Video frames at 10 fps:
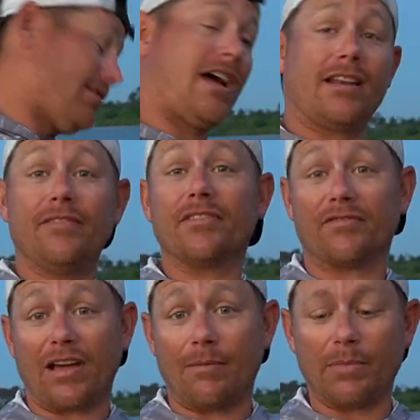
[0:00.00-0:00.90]
not even
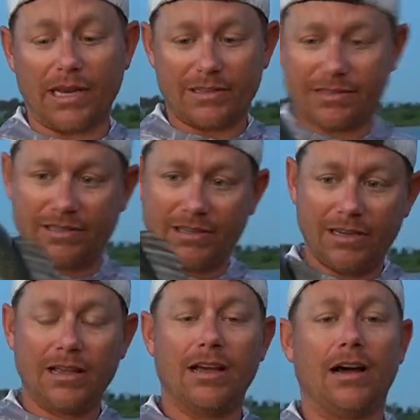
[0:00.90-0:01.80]
5 minutes.
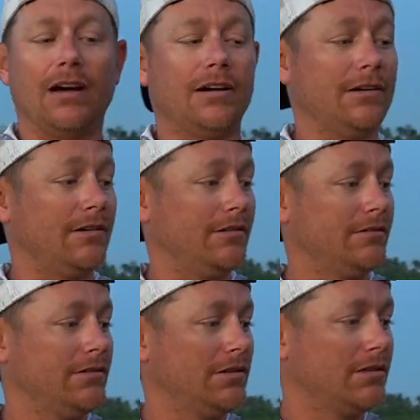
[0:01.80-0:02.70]

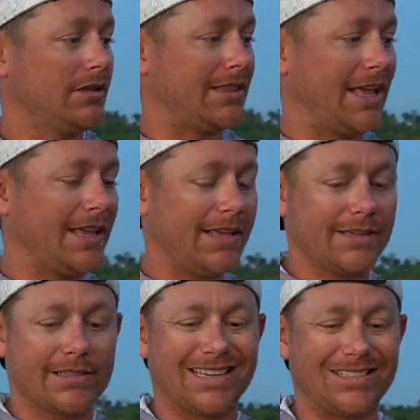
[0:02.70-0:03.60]
The thing
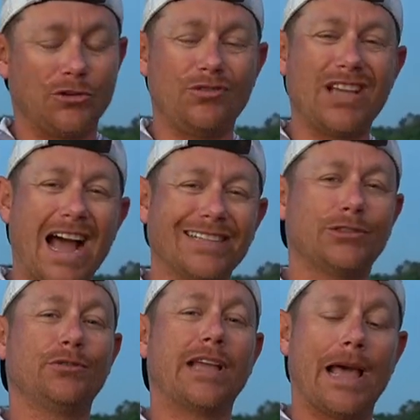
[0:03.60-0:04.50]
is you've got
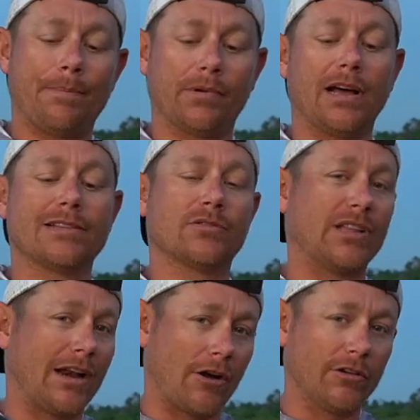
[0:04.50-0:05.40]
to capitalize on
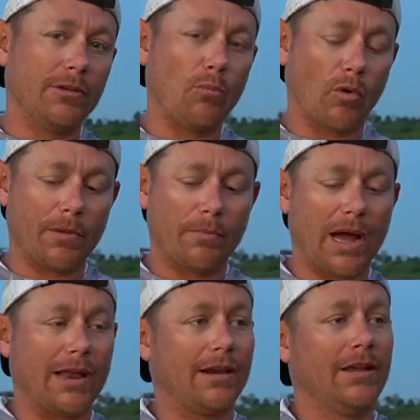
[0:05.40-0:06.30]
that early morning
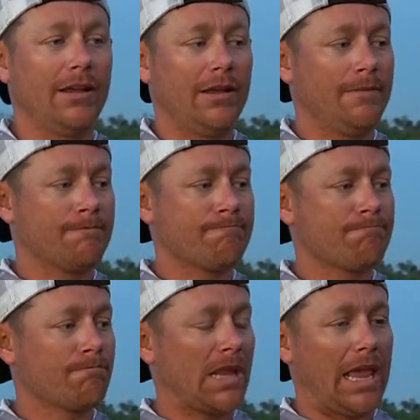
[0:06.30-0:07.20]
bite.
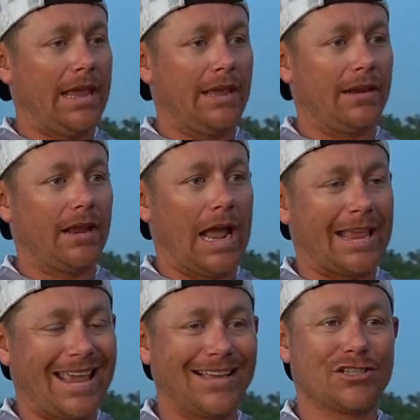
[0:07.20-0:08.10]
And I
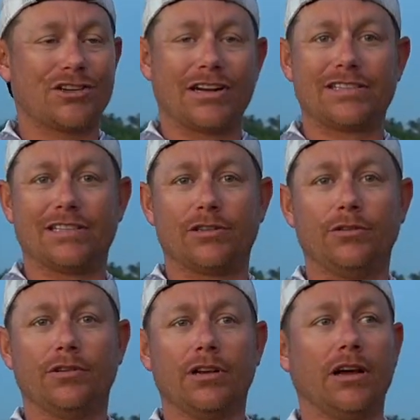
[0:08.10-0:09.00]
can't stress it to
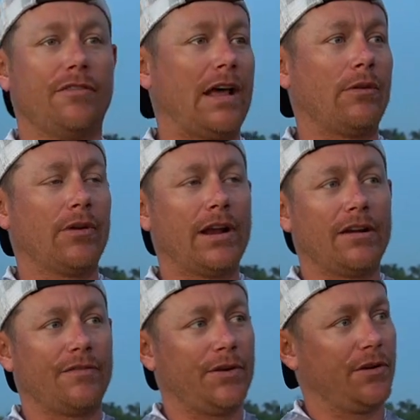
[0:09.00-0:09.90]
you enough. I don't
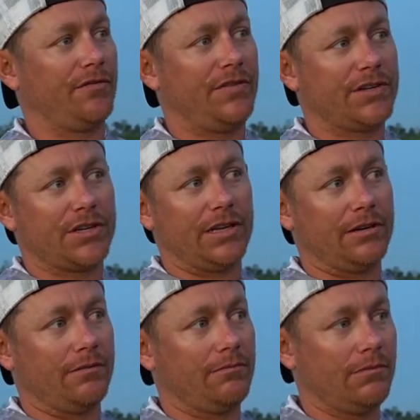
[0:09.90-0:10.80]
care if you're fishing
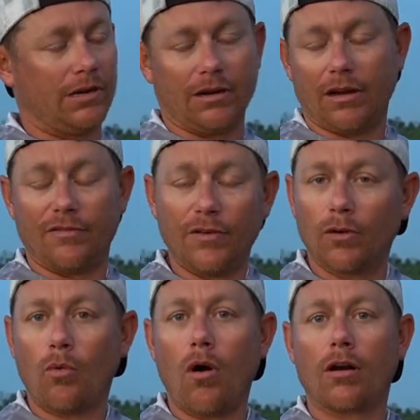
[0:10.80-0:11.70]
in a foot
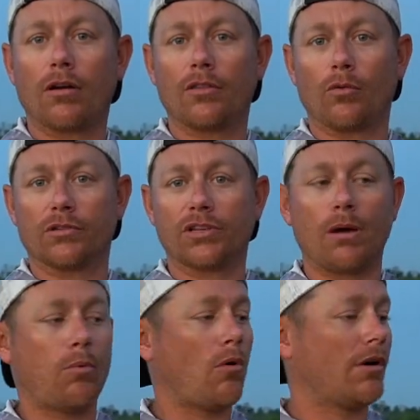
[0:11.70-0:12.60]
of water, throwing a
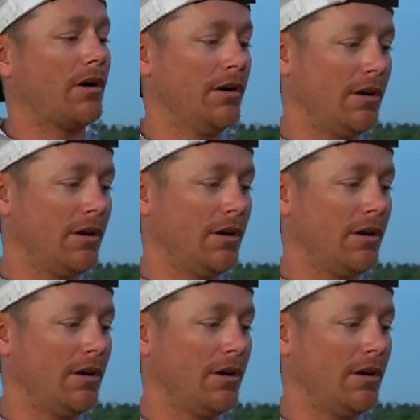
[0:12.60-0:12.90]
top water,